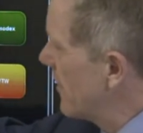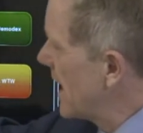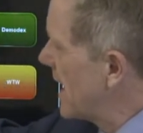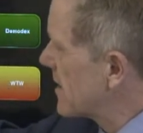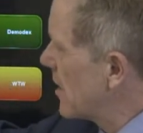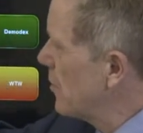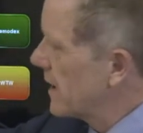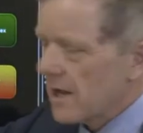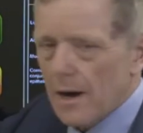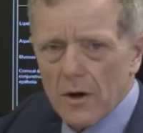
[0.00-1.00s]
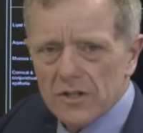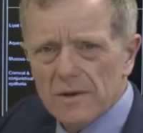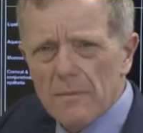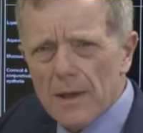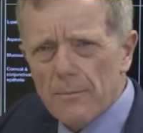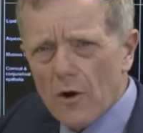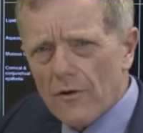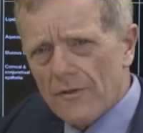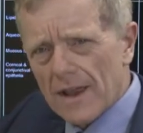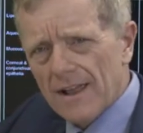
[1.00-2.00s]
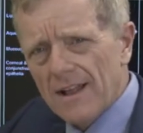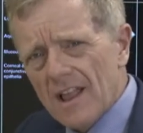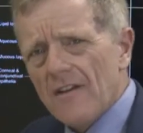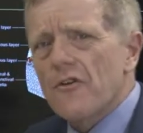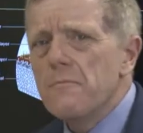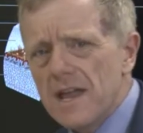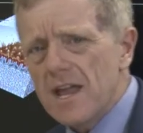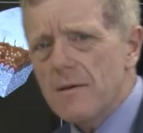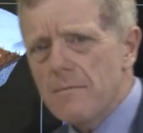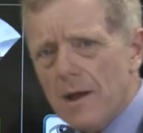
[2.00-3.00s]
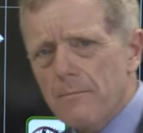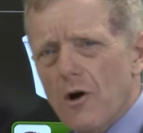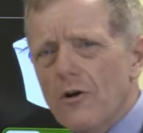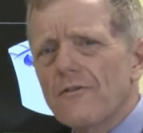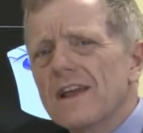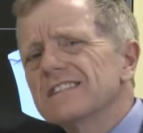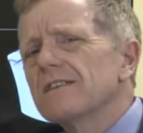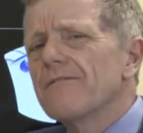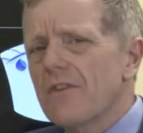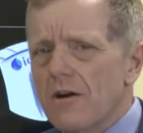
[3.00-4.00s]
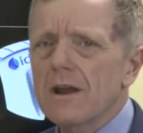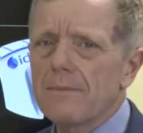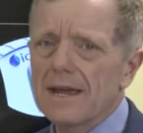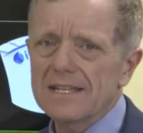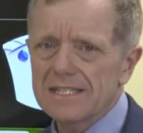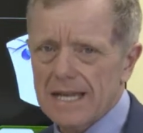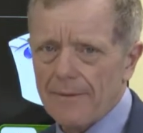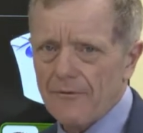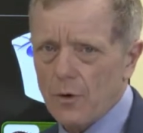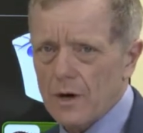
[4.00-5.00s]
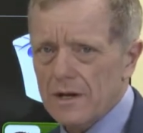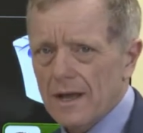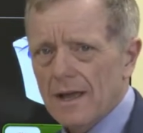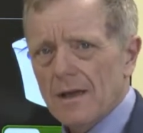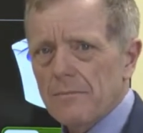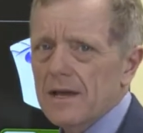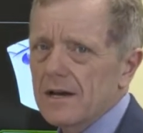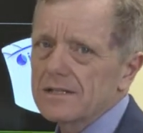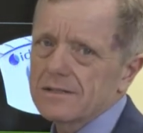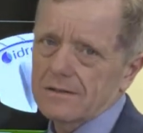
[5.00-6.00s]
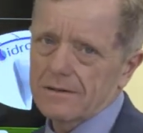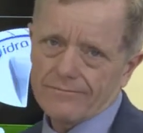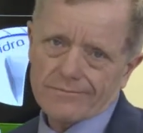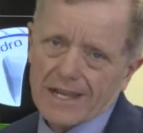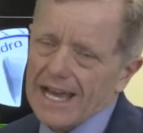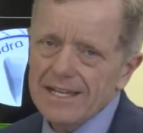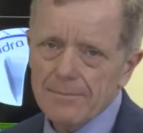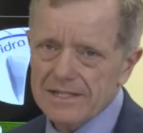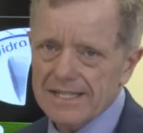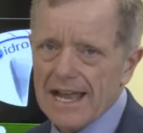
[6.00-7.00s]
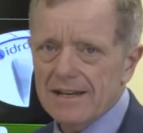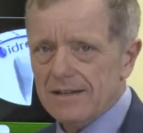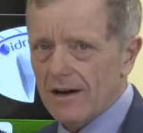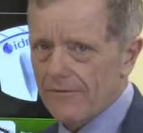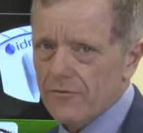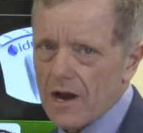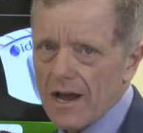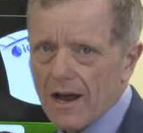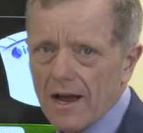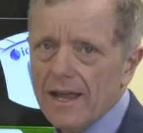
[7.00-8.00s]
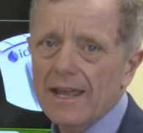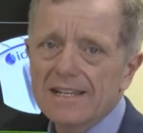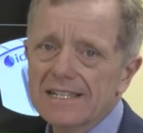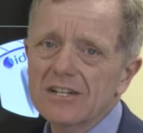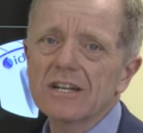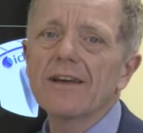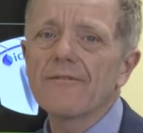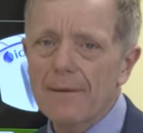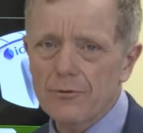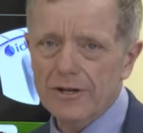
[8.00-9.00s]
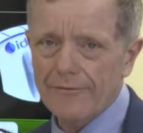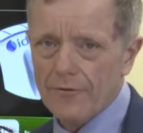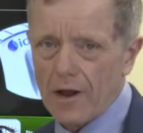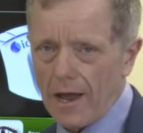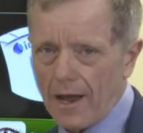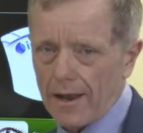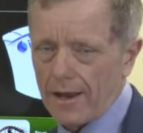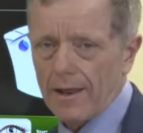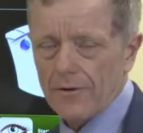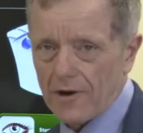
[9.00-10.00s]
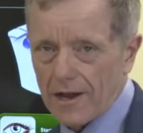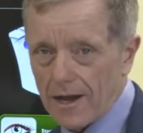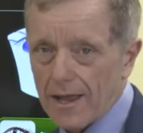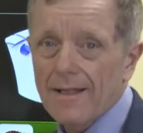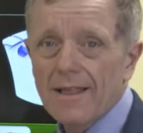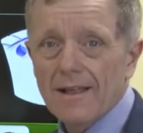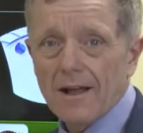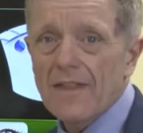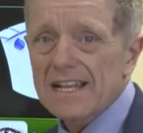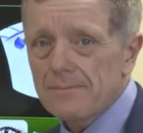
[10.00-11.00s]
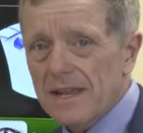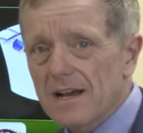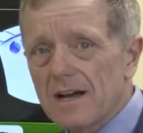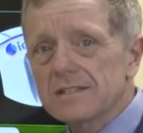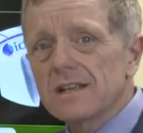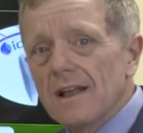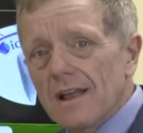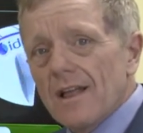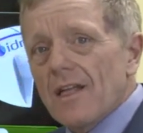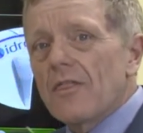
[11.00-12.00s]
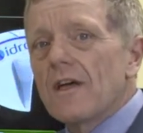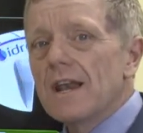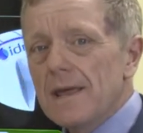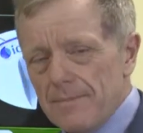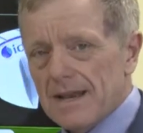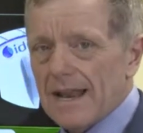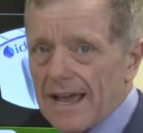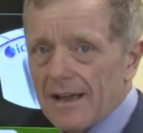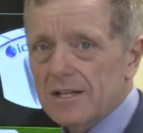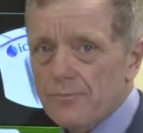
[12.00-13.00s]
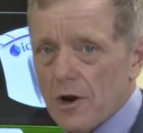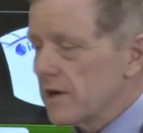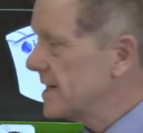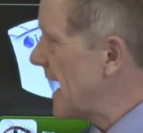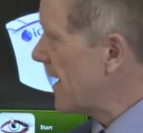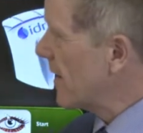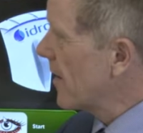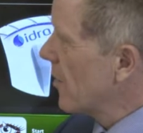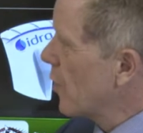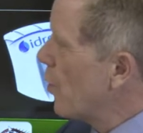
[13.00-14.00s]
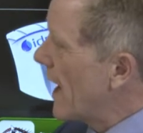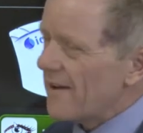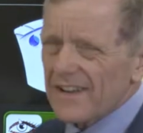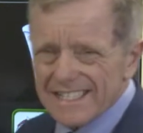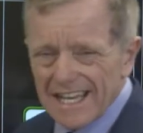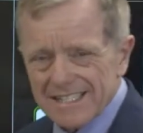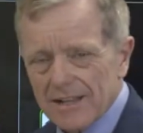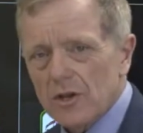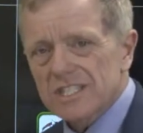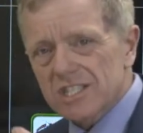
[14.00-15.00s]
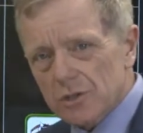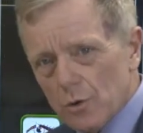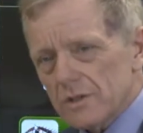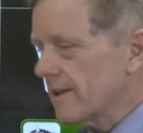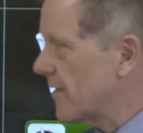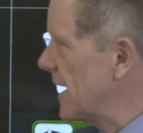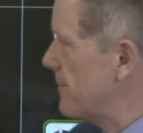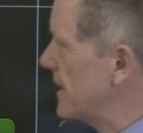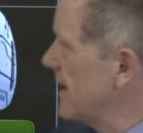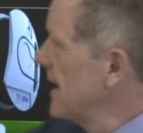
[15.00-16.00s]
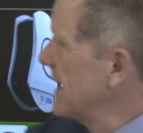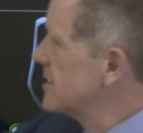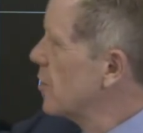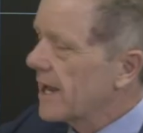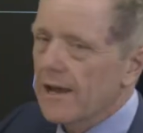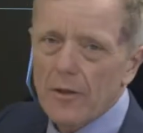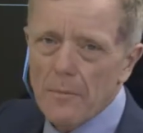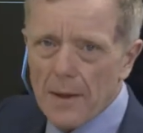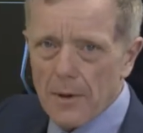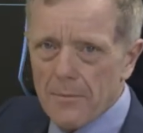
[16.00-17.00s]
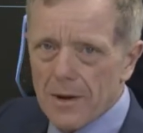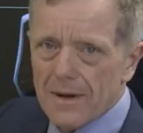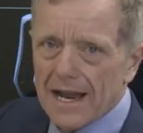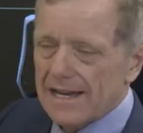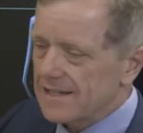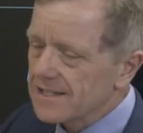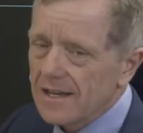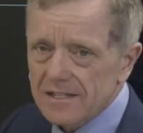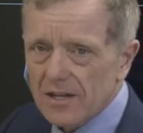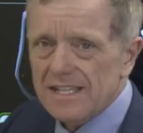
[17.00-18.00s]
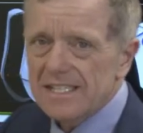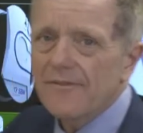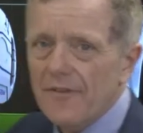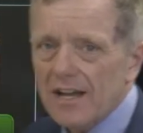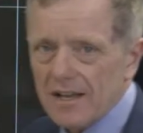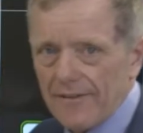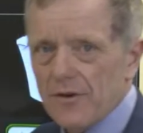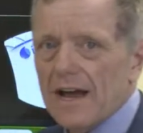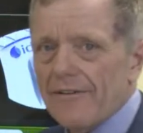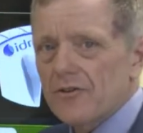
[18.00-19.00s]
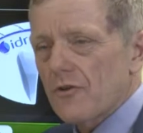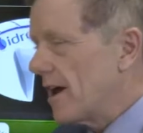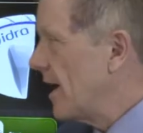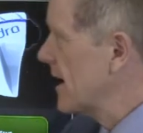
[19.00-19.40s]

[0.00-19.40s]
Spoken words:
that, and we come on to meibography. For me, meibography is the very biggest step forward because 80% of dry eye is actually evaporative dry eye. And that's because the lipid layer has broken down. The way of assessing the source of the lipid is looking at the meibomian glands. So this is vital if you have a dry eye